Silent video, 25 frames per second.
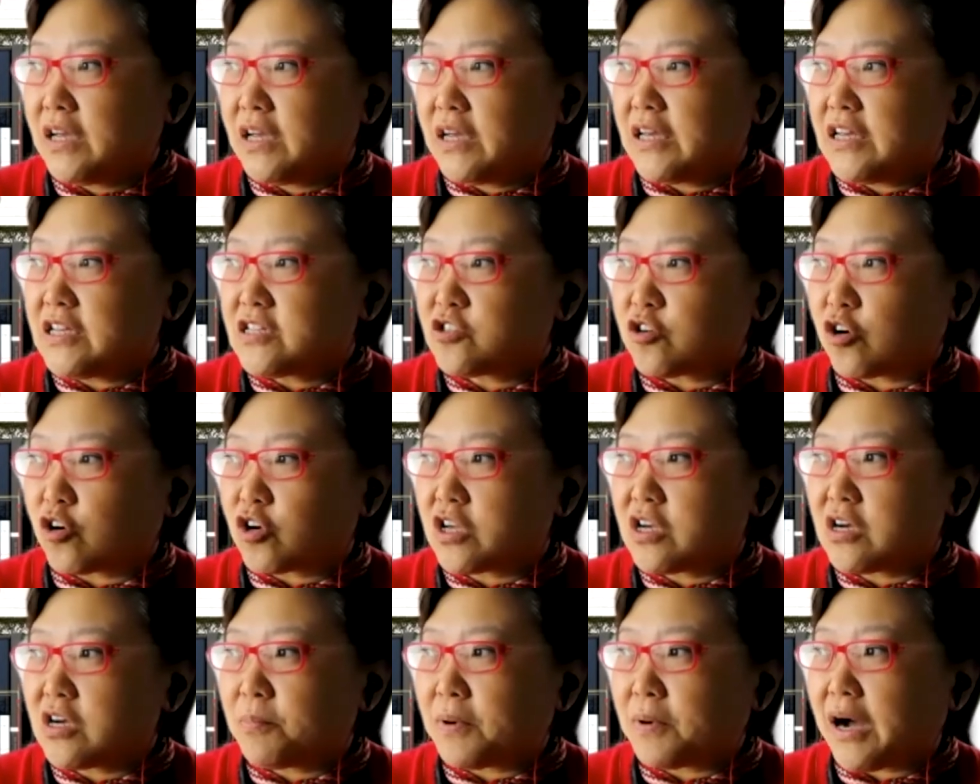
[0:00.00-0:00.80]
It's
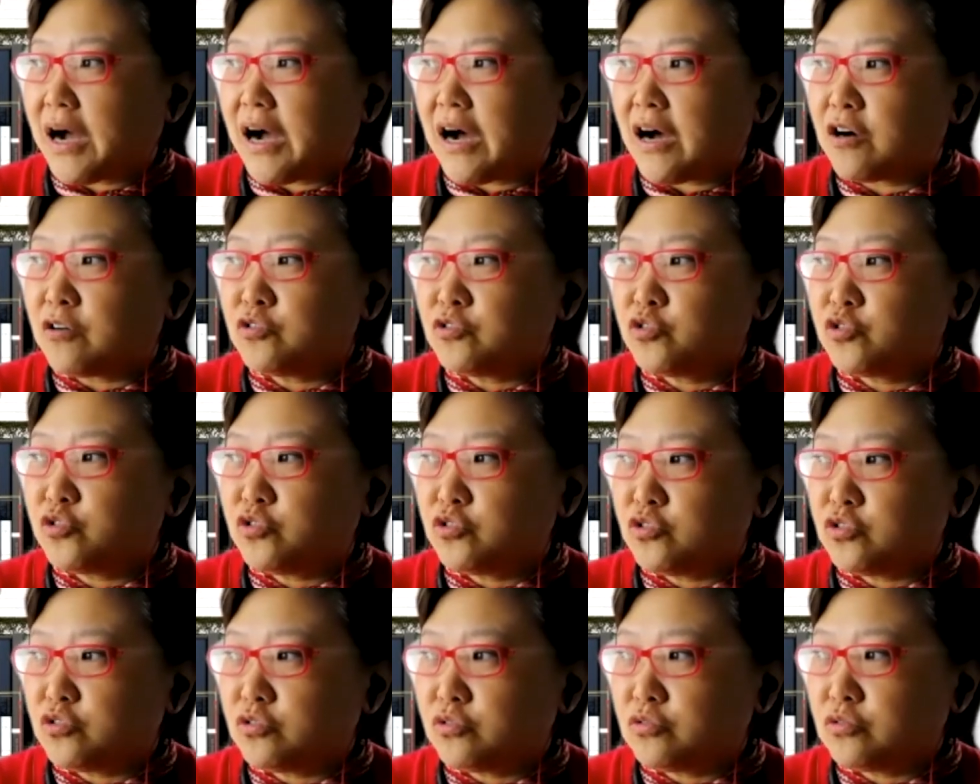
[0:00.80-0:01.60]
talking about how do
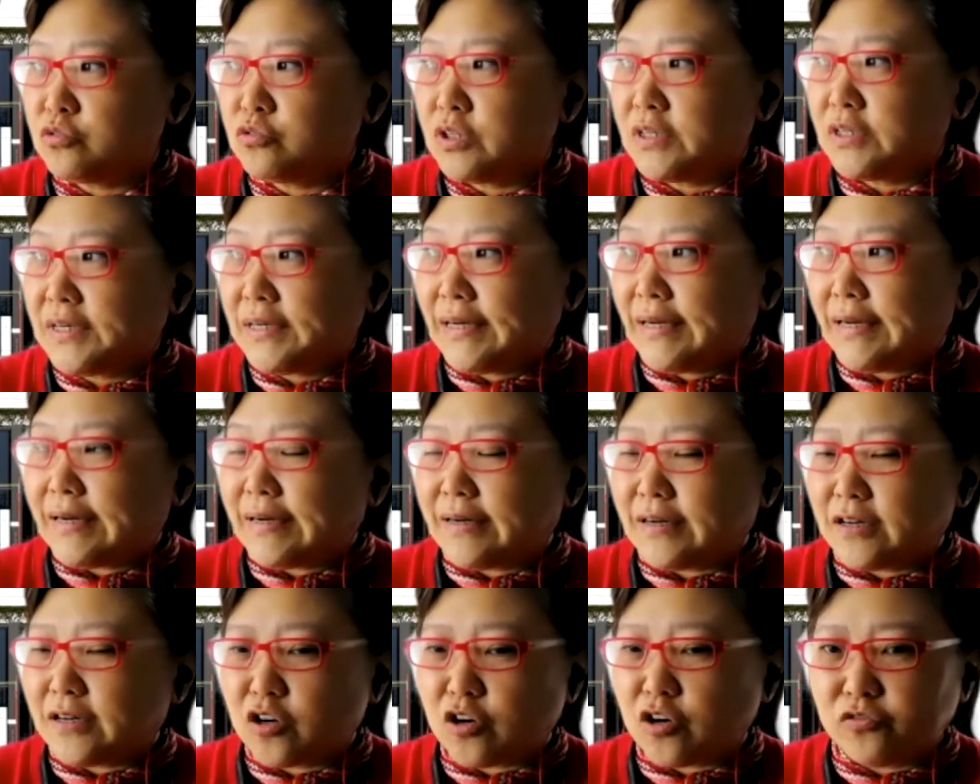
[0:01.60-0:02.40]
you
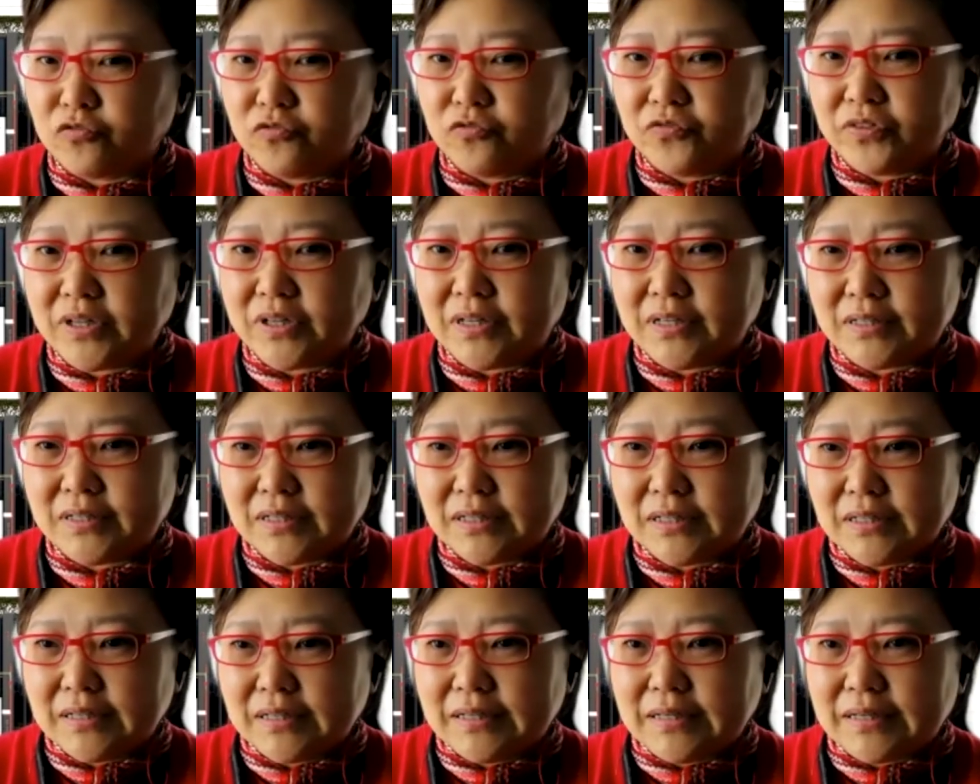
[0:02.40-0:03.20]
convert
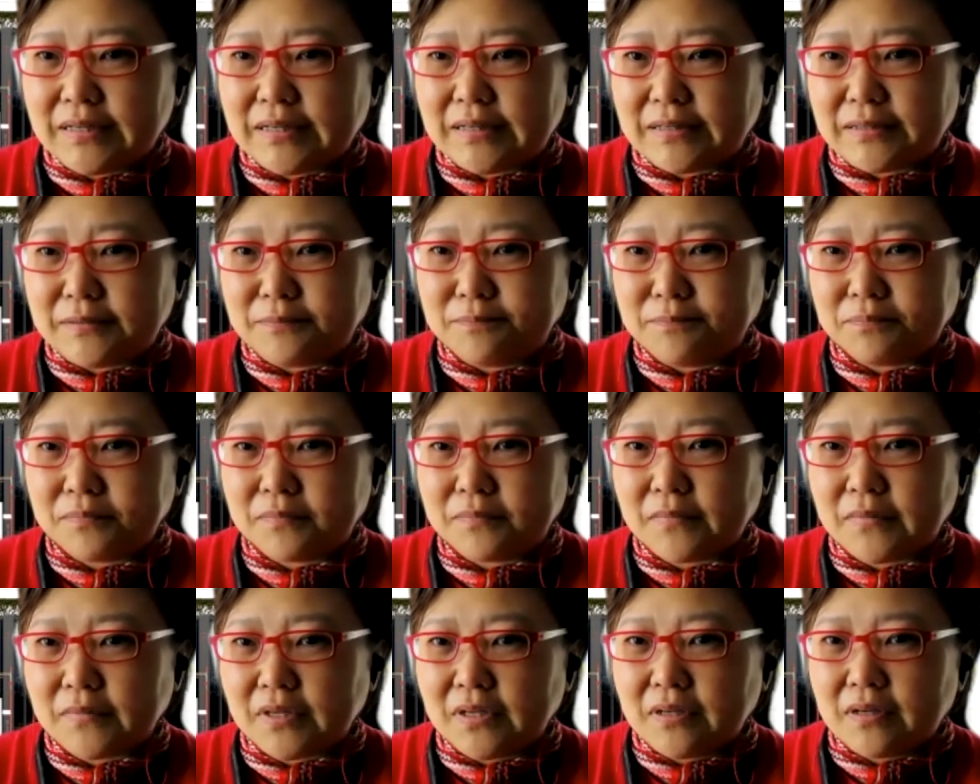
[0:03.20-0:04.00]

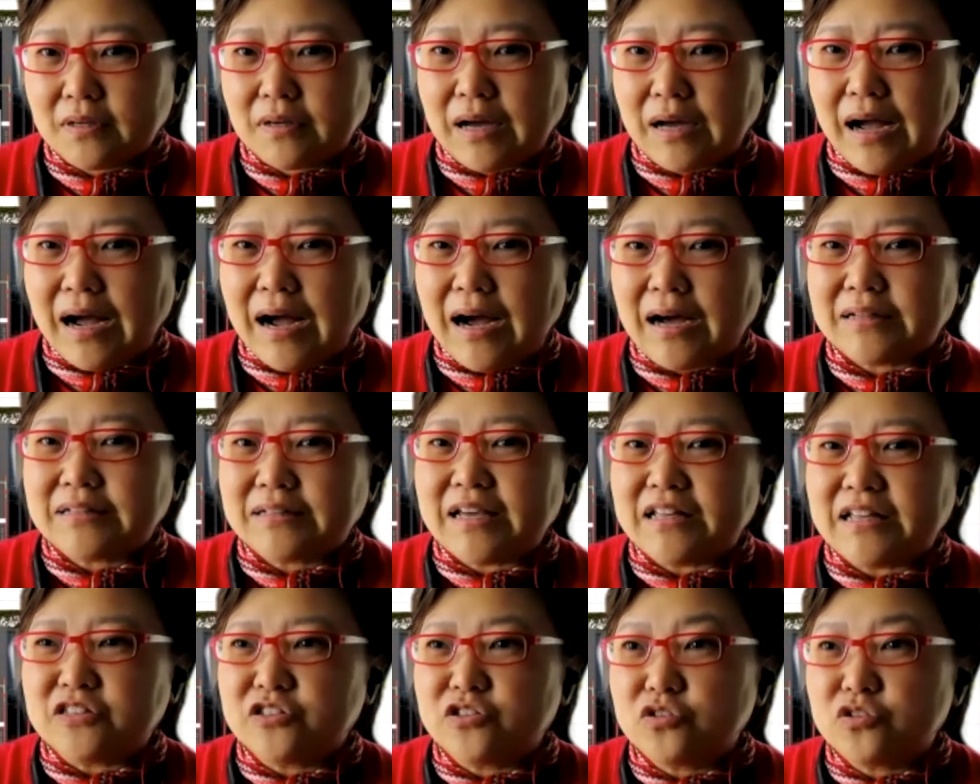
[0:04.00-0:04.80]
art
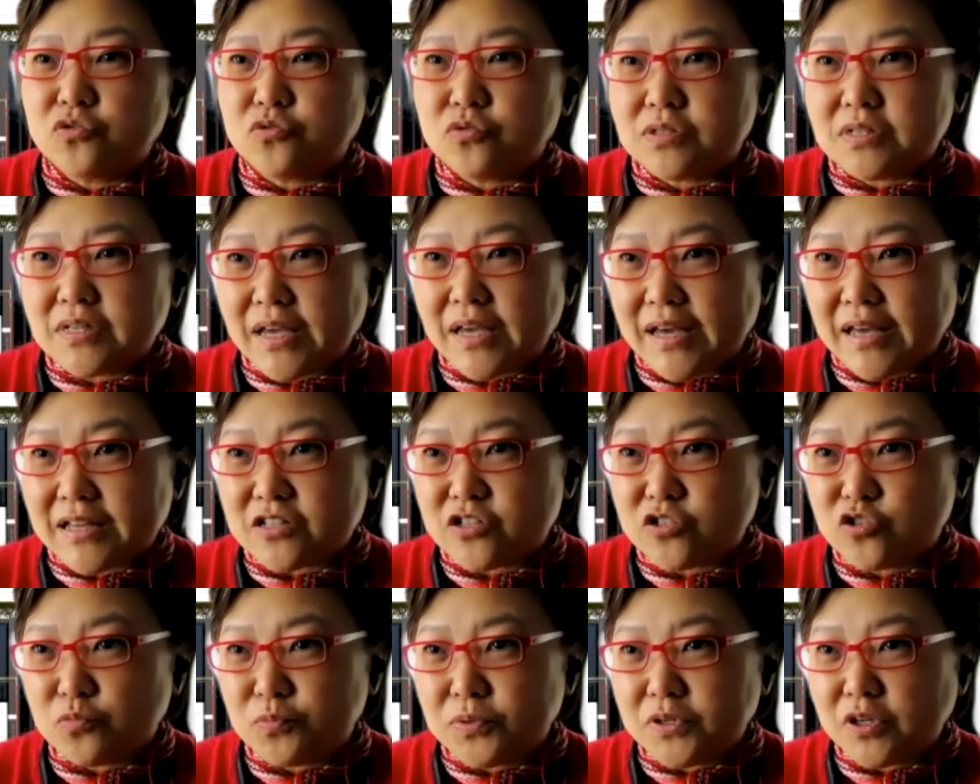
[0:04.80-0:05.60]

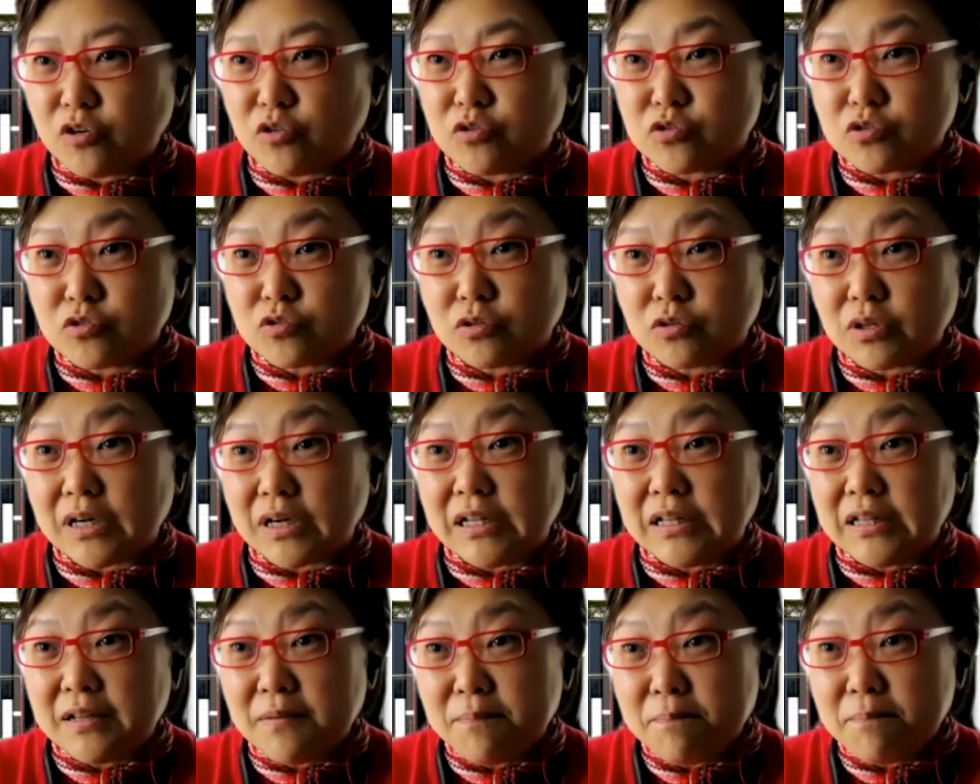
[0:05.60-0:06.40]
enthusiasts to be also
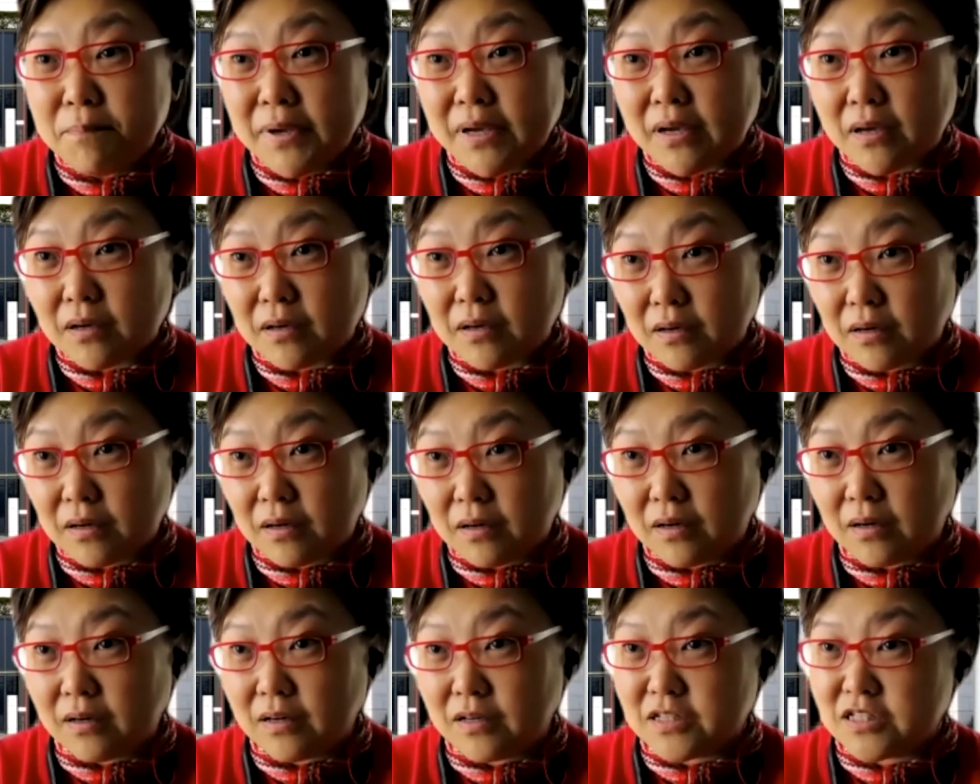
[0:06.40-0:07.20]
Olympic
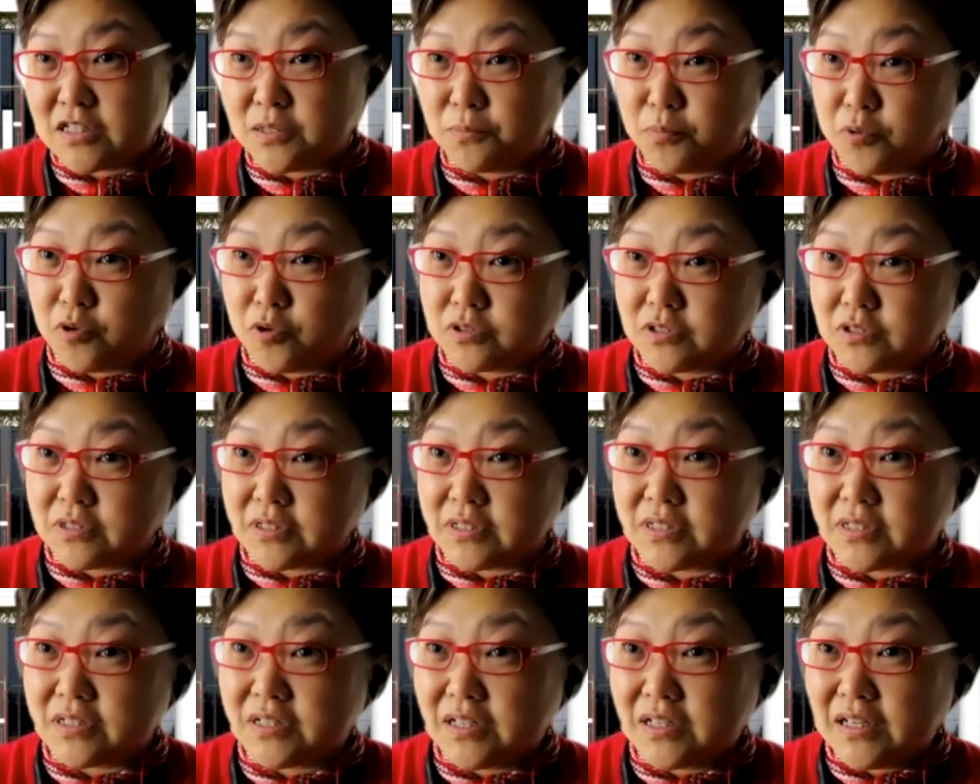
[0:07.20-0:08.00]

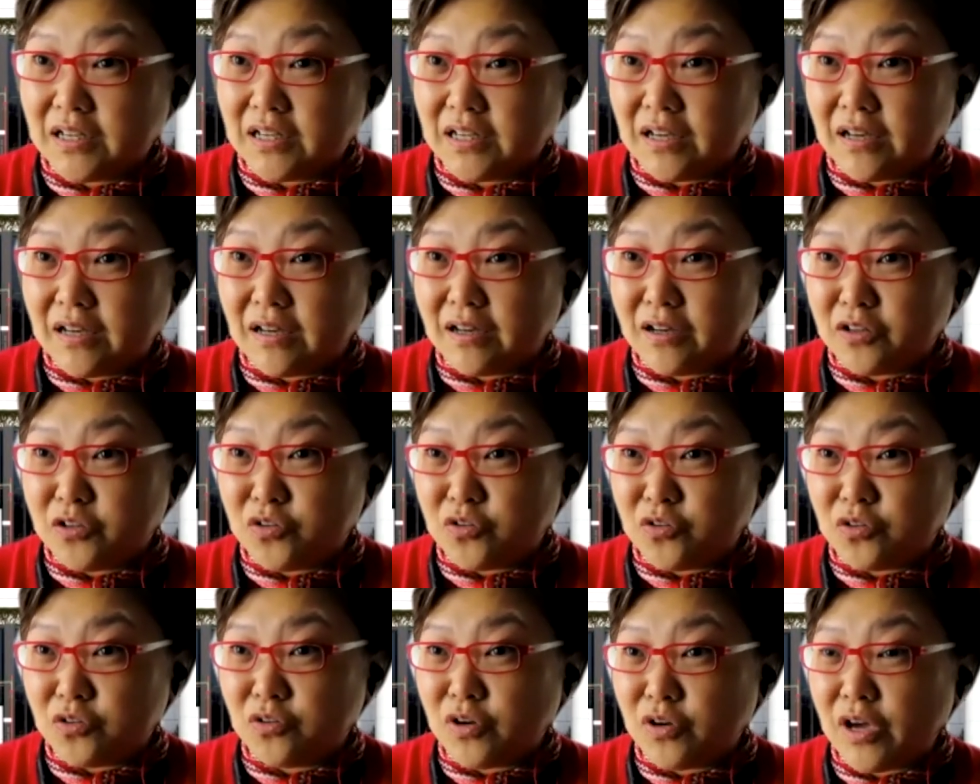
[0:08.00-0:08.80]
supporters.
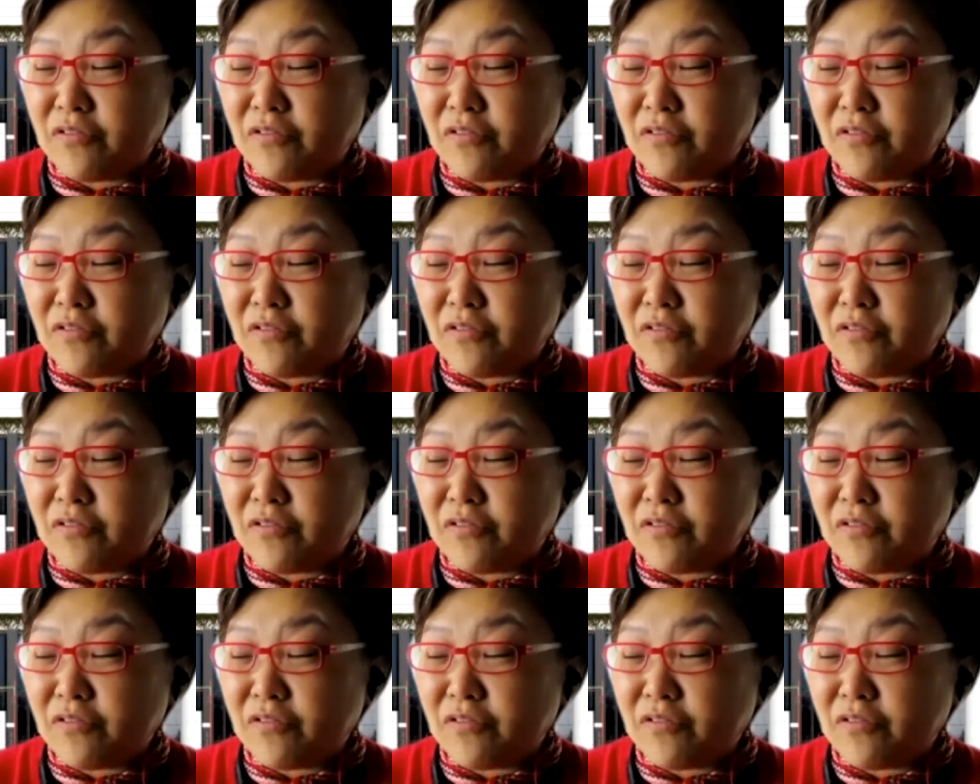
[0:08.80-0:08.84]
You have